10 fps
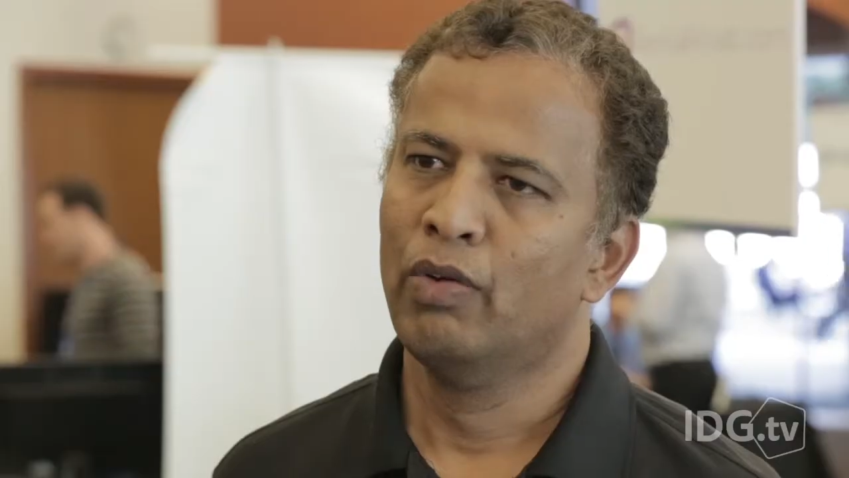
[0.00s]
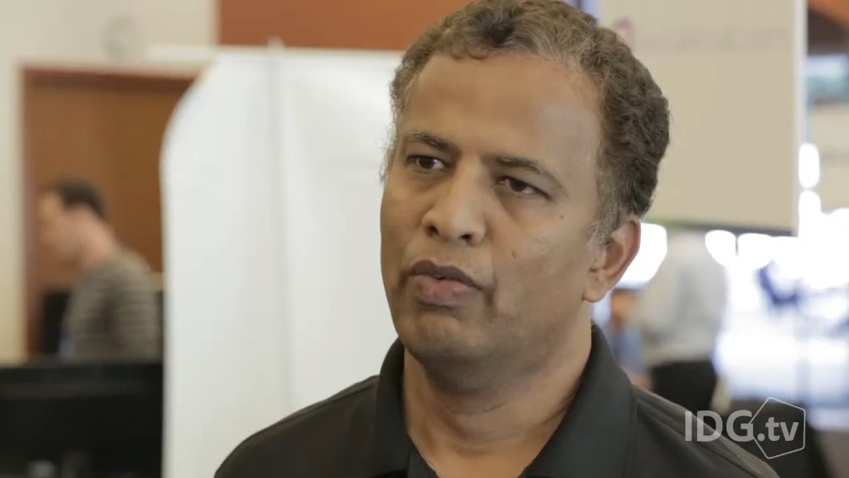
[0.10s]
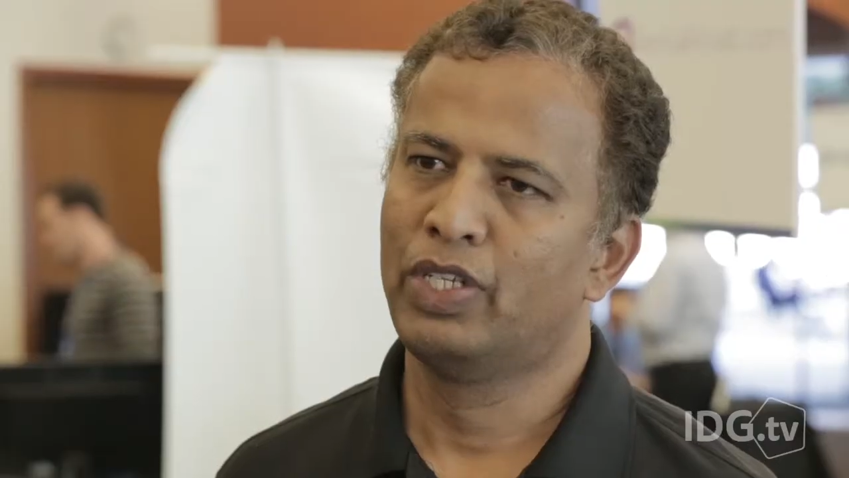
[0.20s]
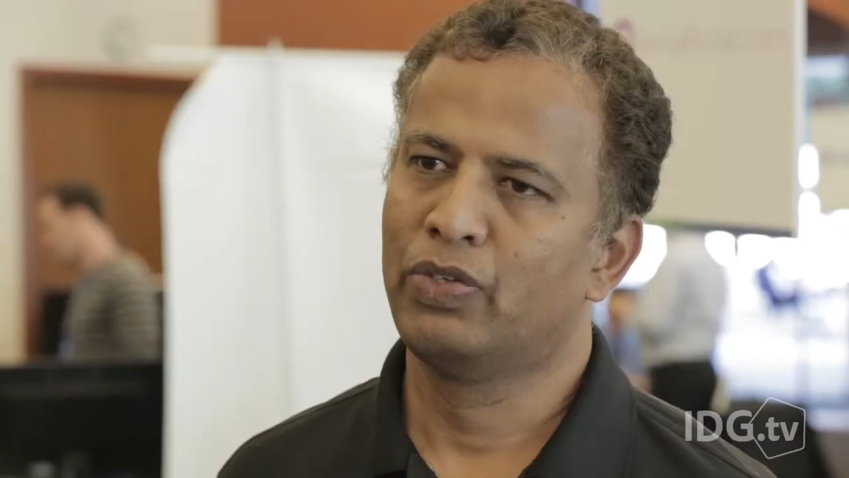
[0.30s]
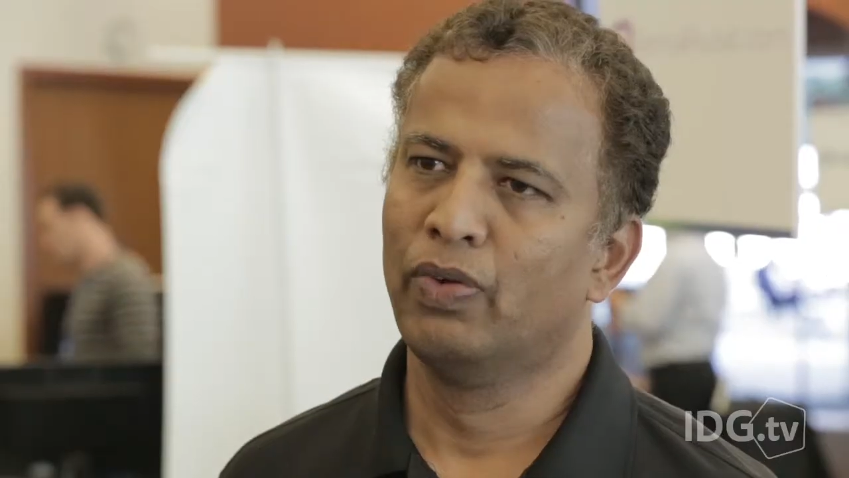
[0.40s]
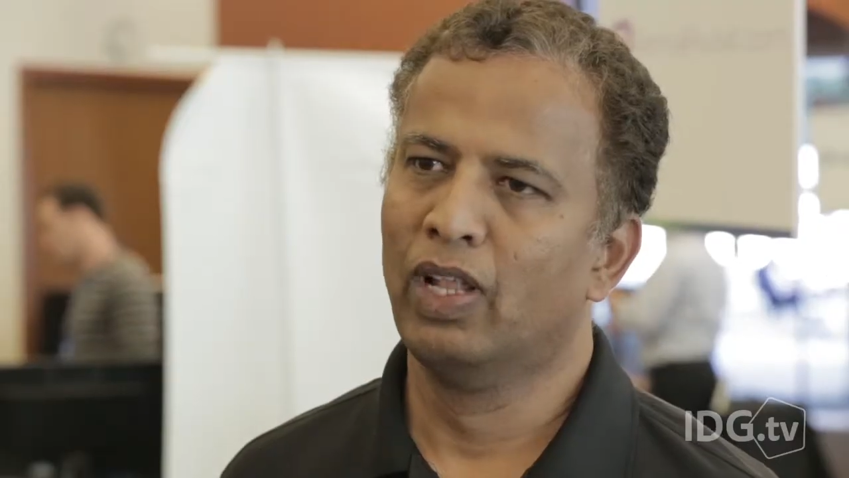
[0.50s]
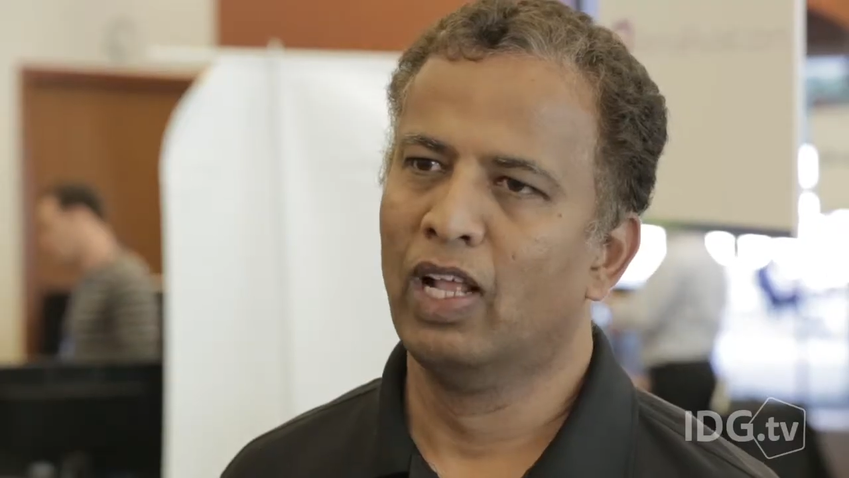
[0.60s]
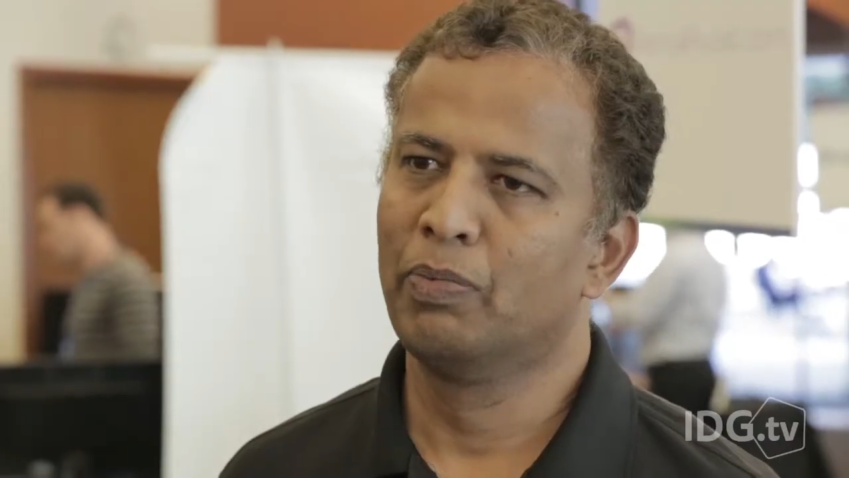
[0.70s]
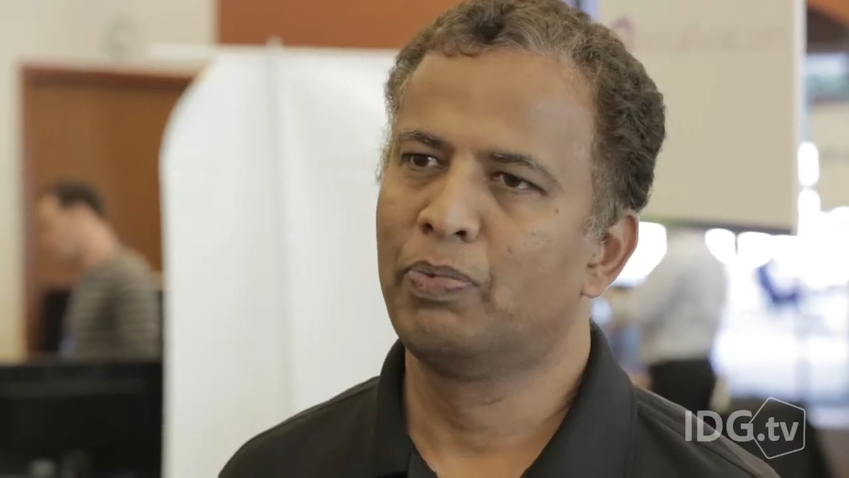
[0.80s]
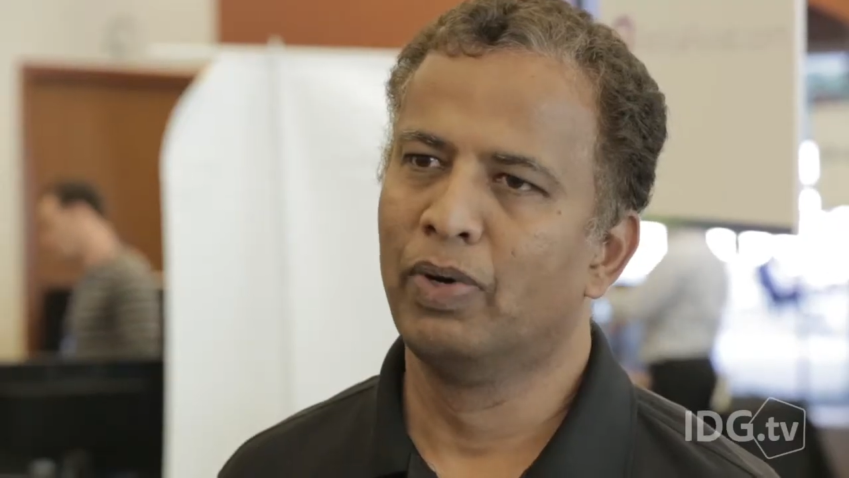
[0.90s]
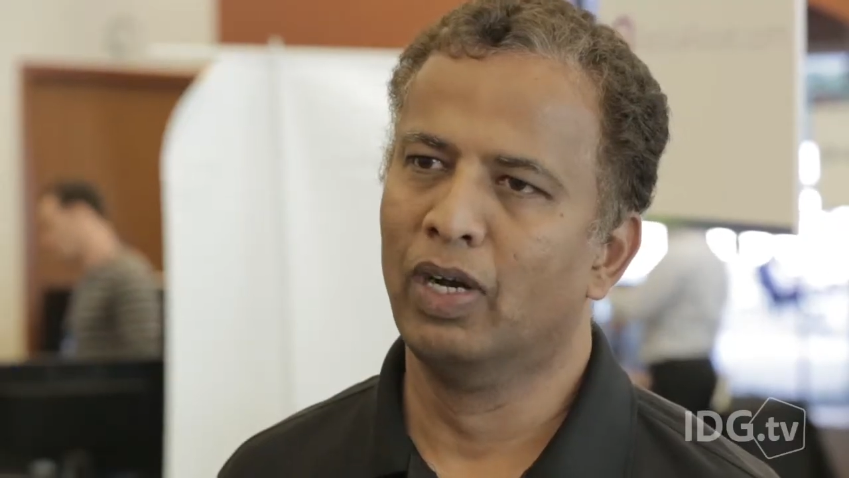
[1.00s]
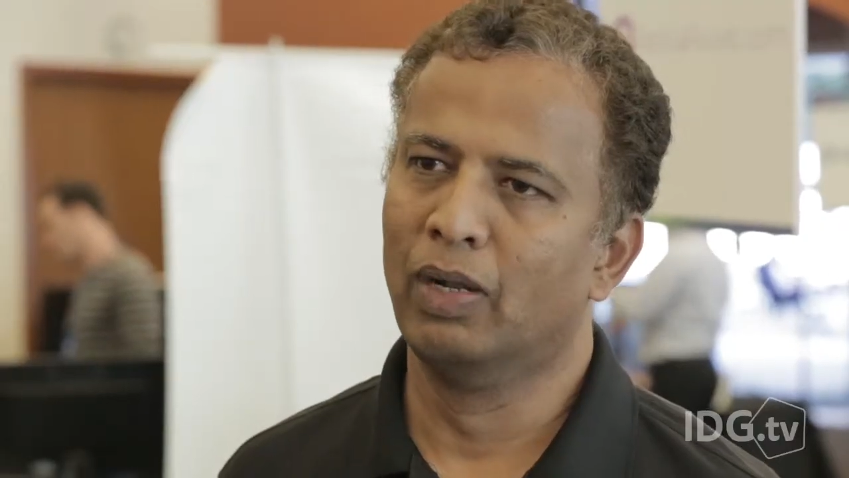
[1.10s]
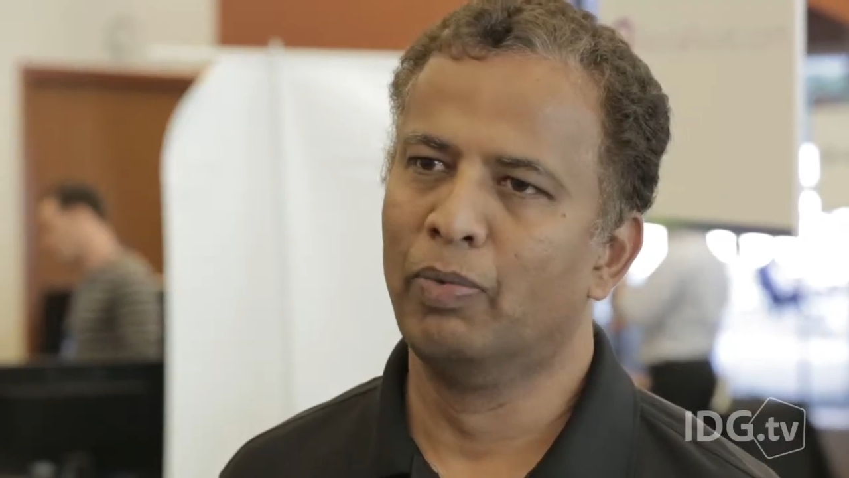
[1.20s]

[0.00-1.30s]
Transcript: which will help uh,